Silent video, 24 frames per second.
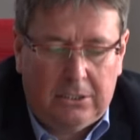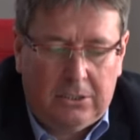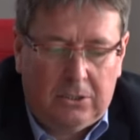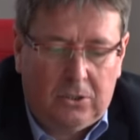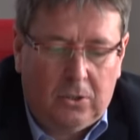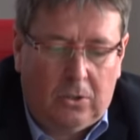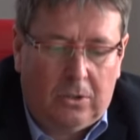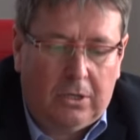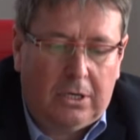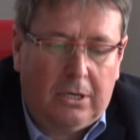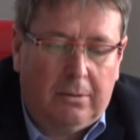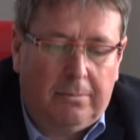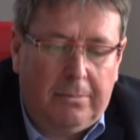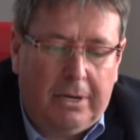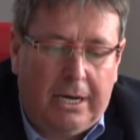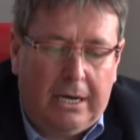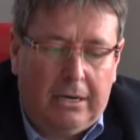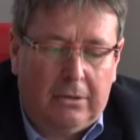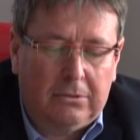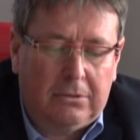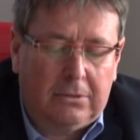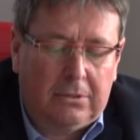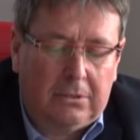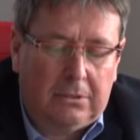talk
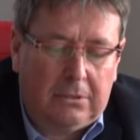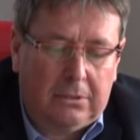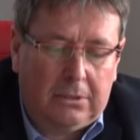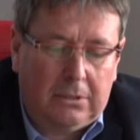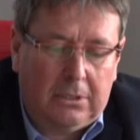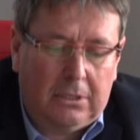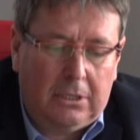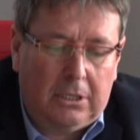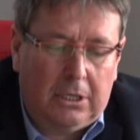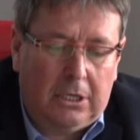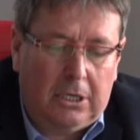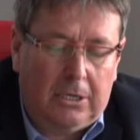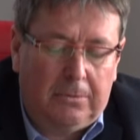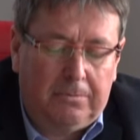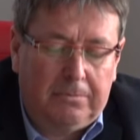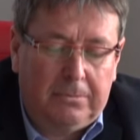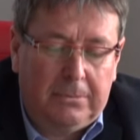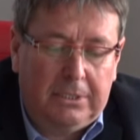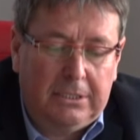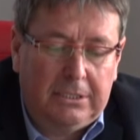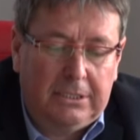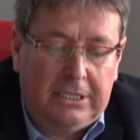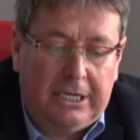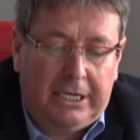about
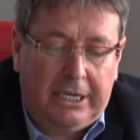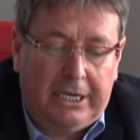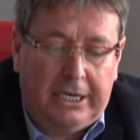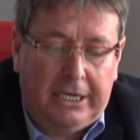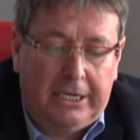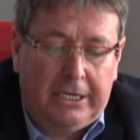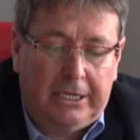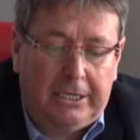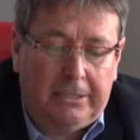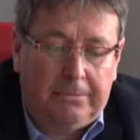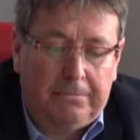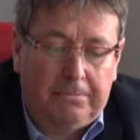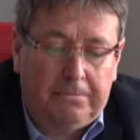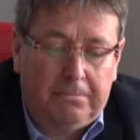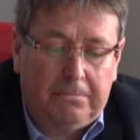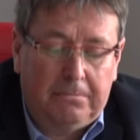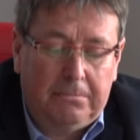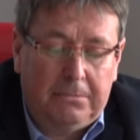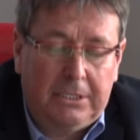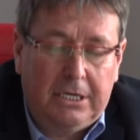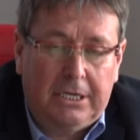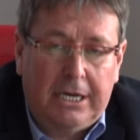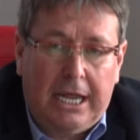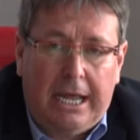the
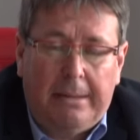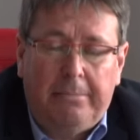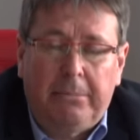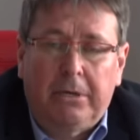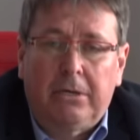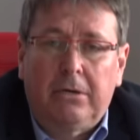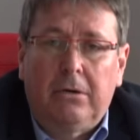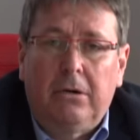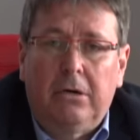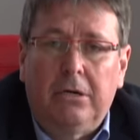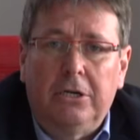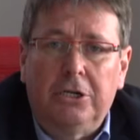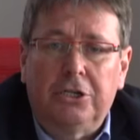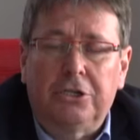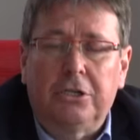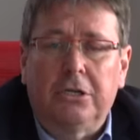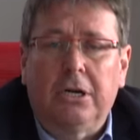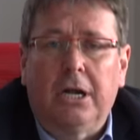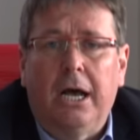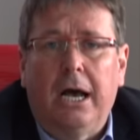dynamic coalition,